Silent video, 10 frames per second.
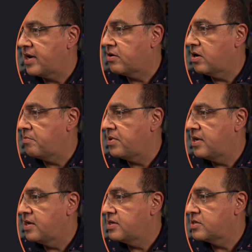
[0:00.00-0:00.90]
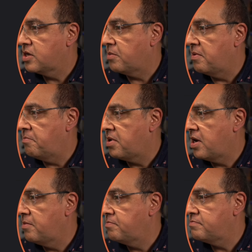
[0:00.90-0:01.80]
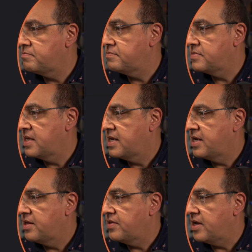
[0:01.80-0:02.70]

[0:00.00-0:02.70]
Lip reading: crop, top and bottom. The